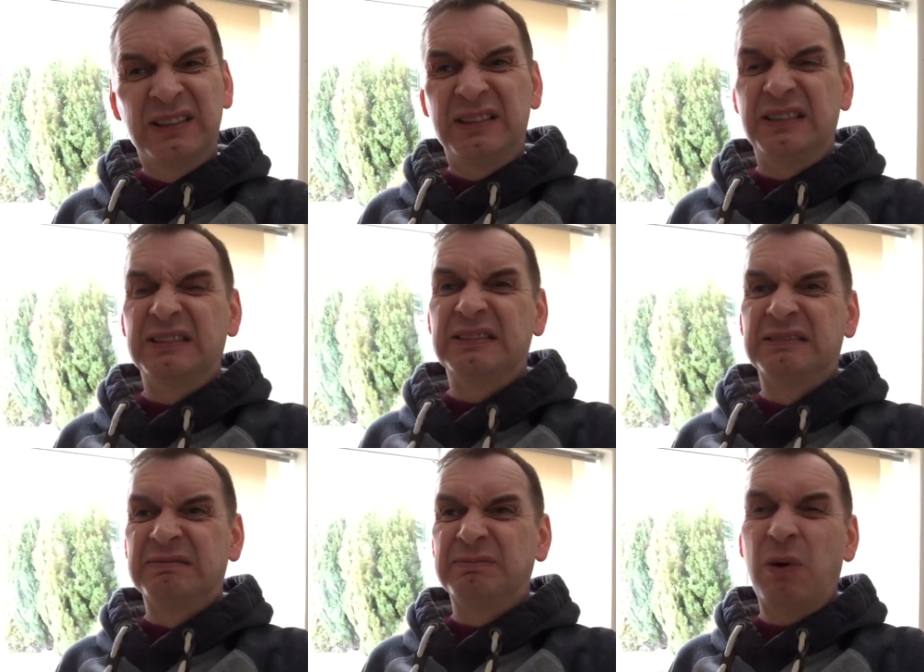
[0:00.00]
You know,
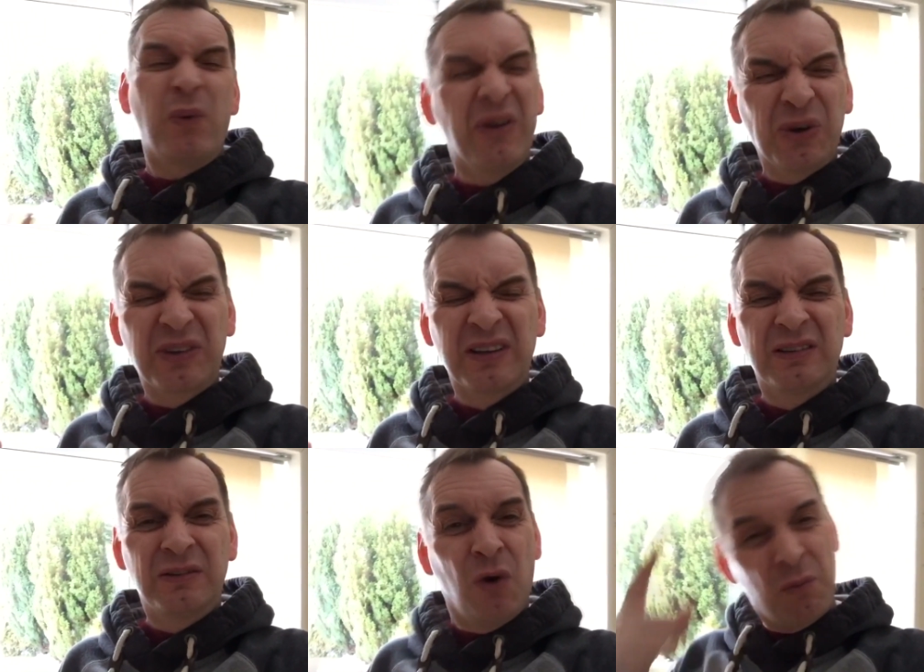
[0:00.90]
a bit weird.
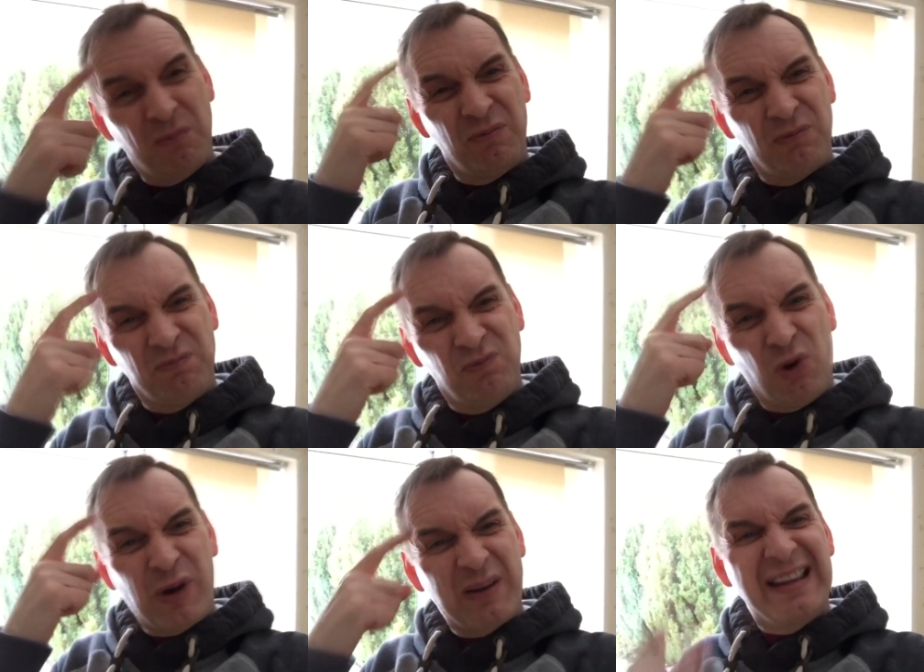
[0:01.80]
Not
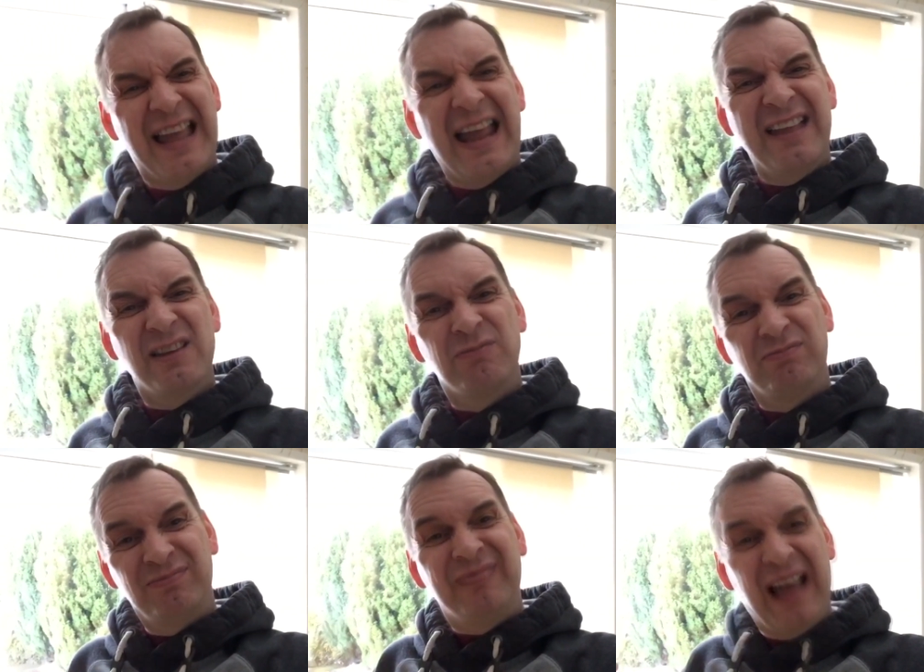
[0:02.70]
quite right in the head.
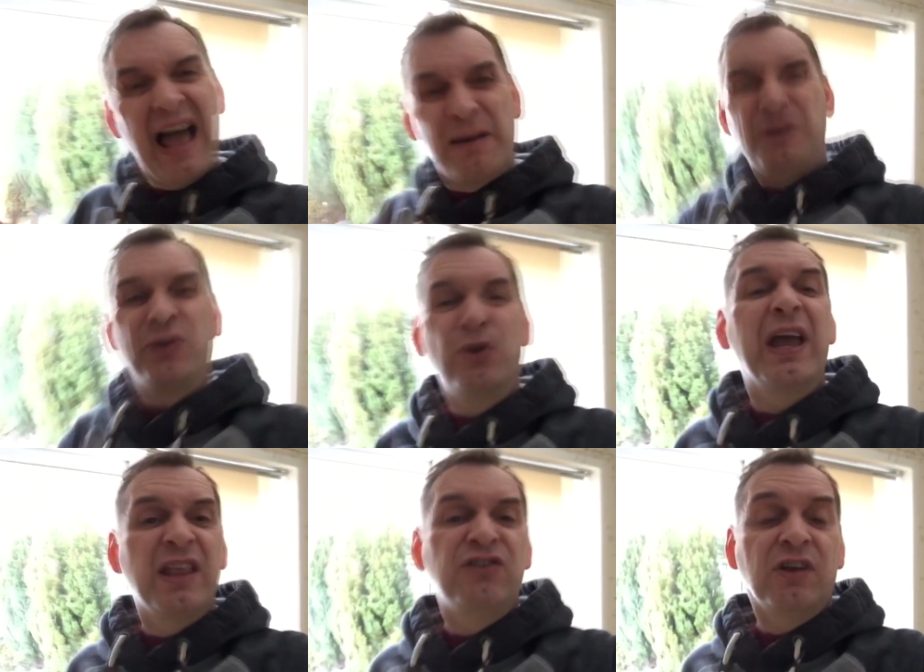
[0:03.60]
Ah, you, you
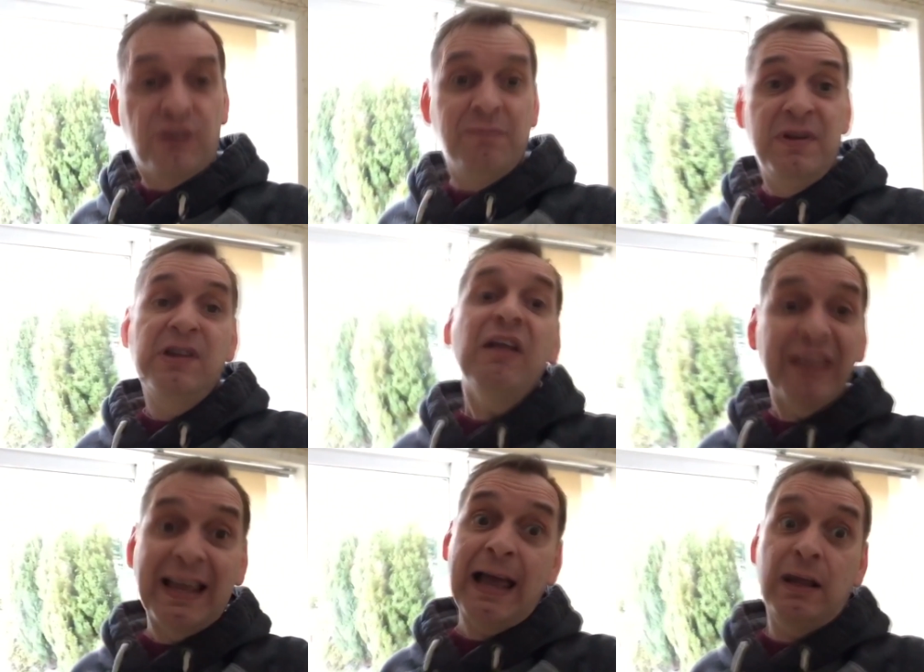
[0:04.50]
get the gist.
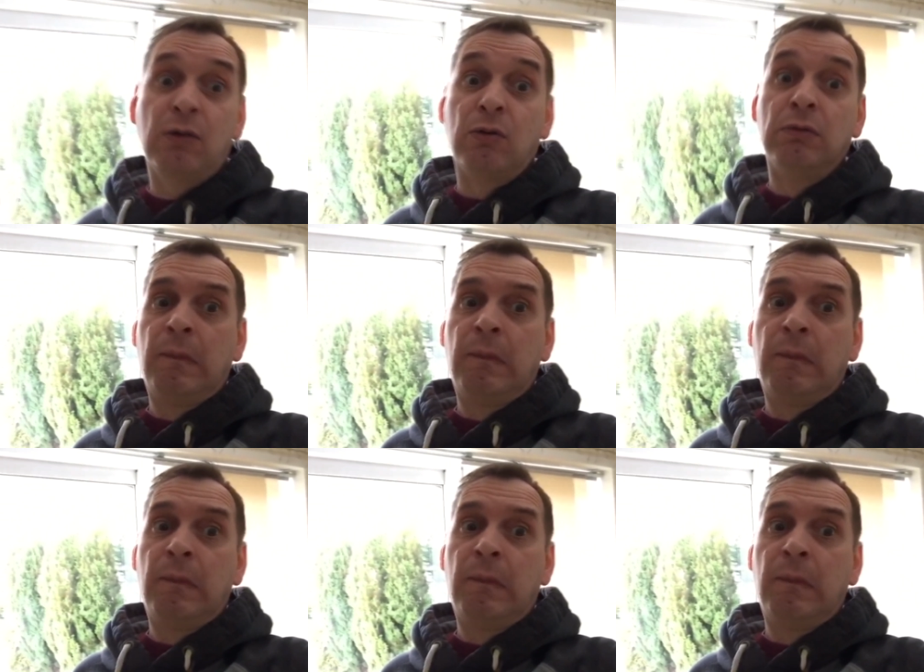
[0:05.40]
Lovely guy, though.